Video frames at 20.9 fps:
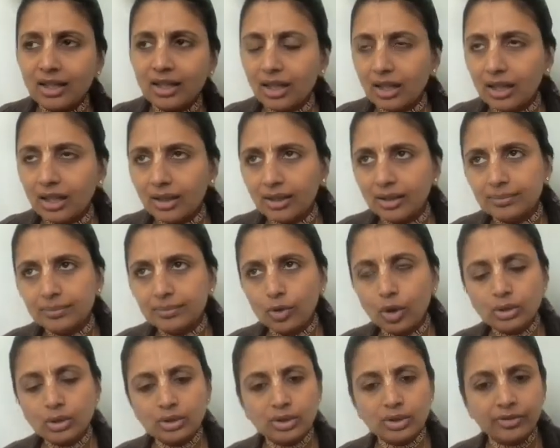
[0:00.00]
are
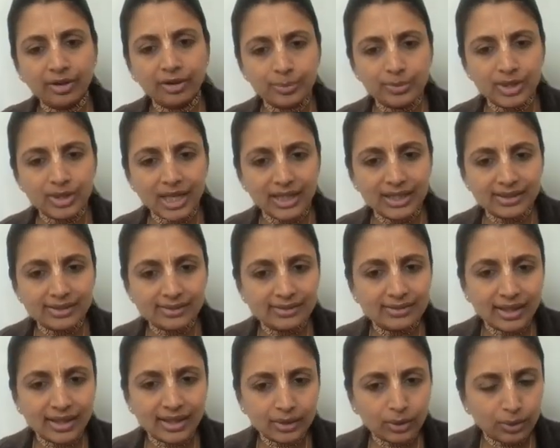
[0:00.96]
also websites
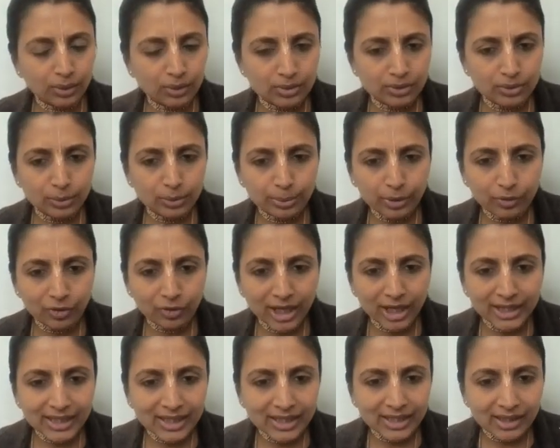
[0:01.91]
that are also
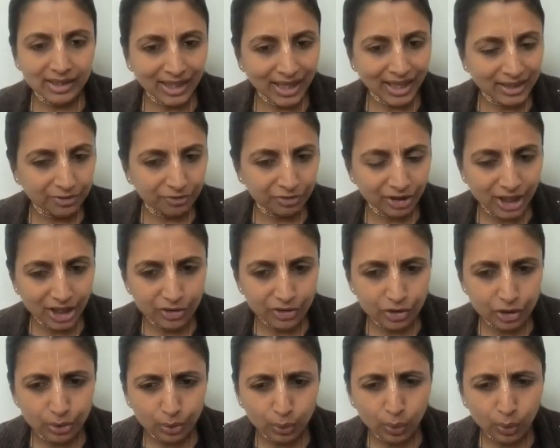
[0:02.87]
providing
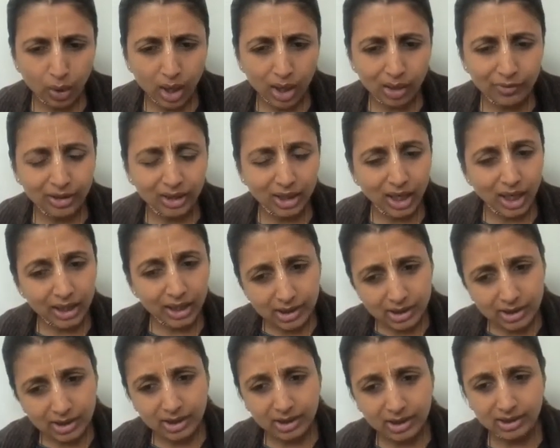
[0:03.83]
gratification to our
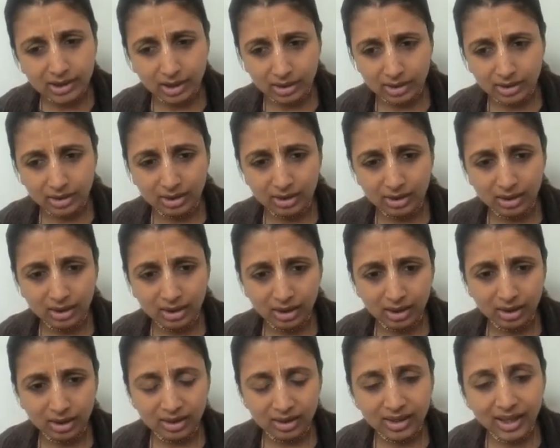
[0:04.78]
other senses.
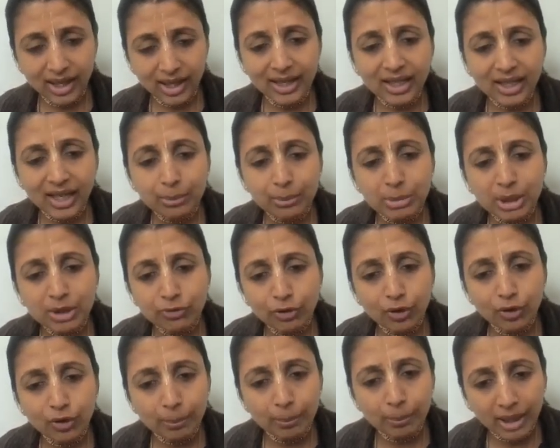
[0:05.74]
They are aiming
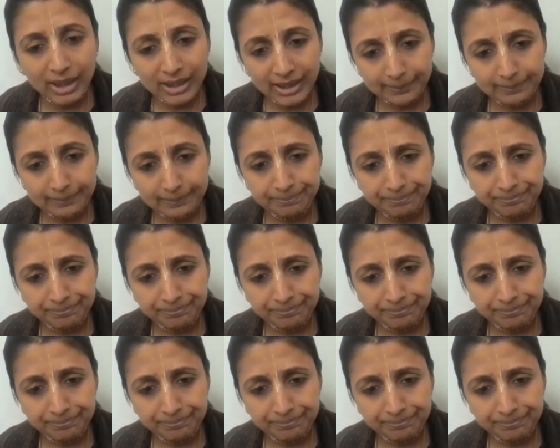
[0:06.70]
for money.